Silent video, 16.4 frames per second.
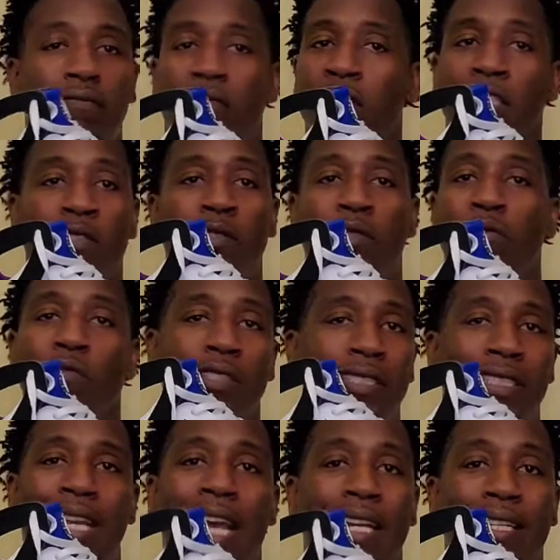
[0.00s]
This is
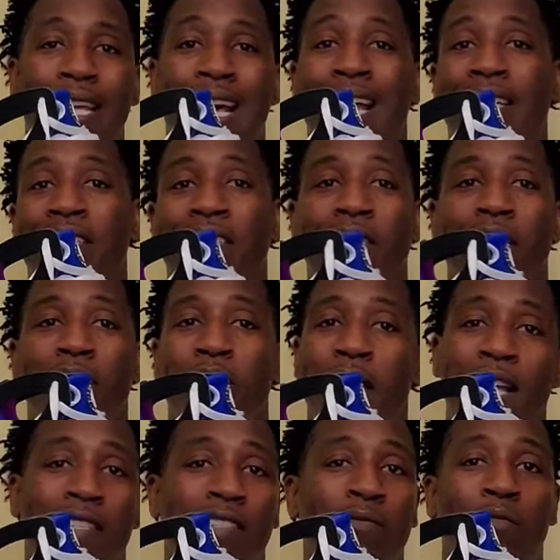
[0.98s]
when technology of
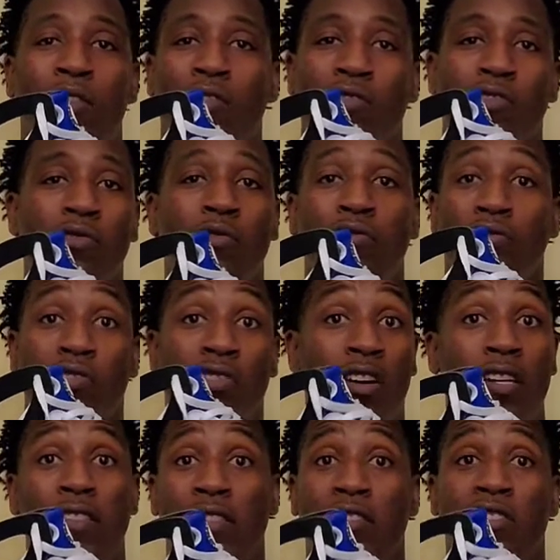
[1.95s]
basketball shoes
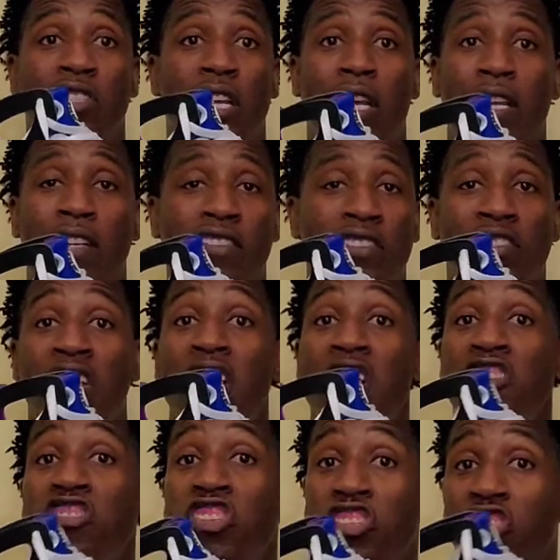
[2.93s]
started to change and
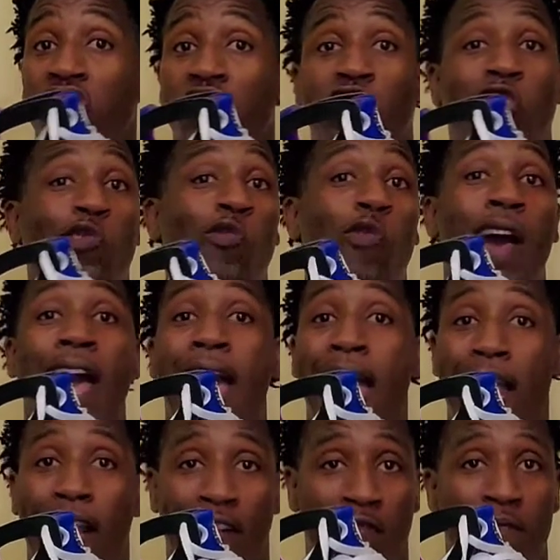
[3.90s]
just the
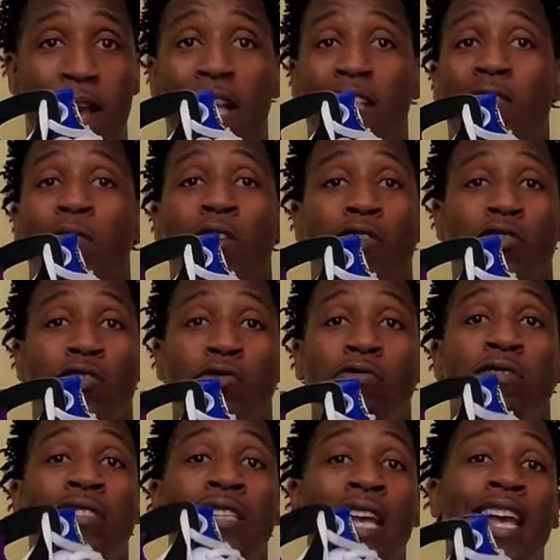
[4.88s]
swag of basketball
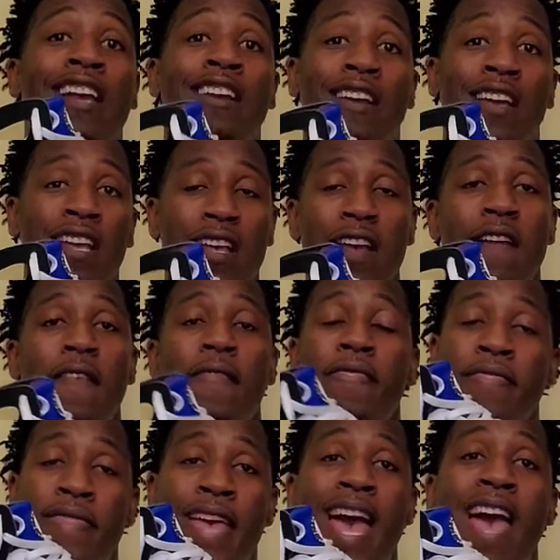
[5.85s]
shoes.
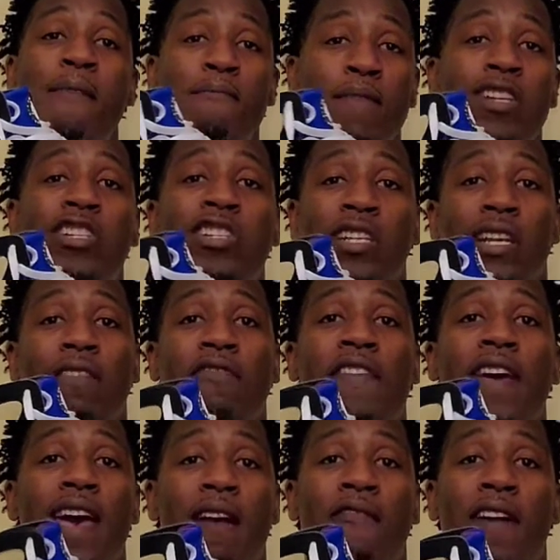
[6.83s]
That Michigan
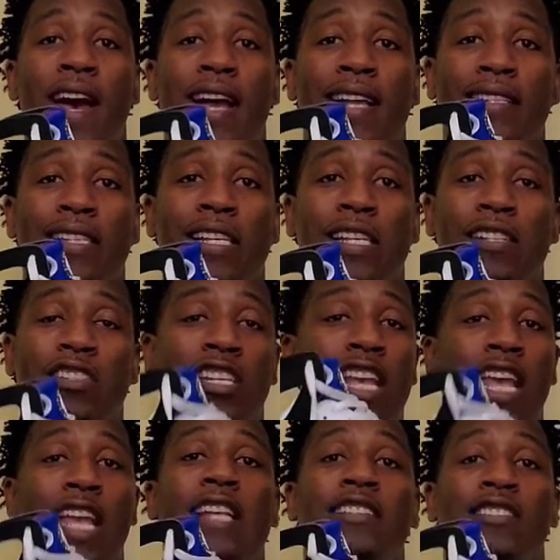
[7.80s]
Fab Five team
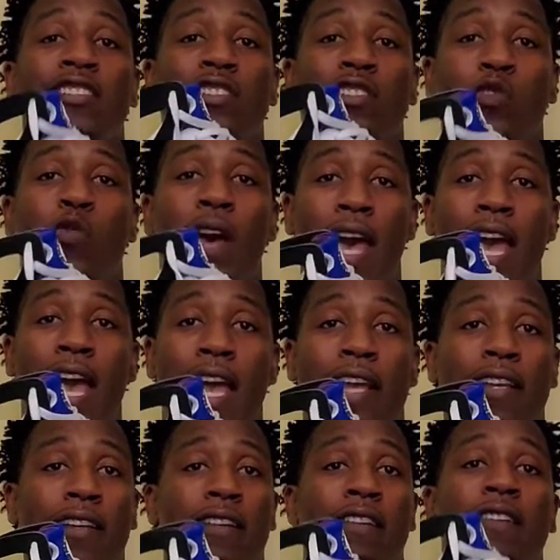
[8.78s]
changed the
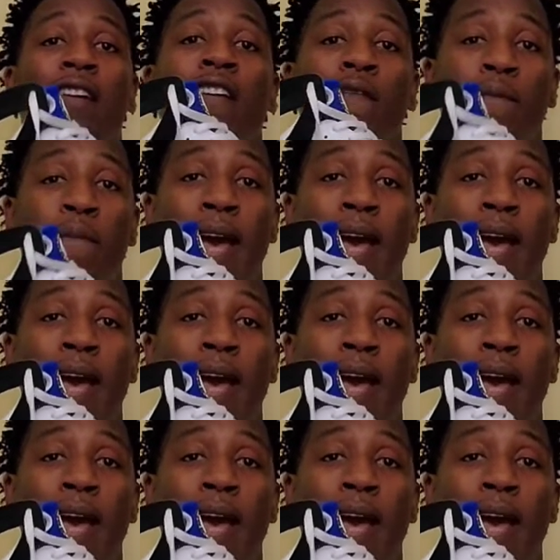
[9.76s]
swag of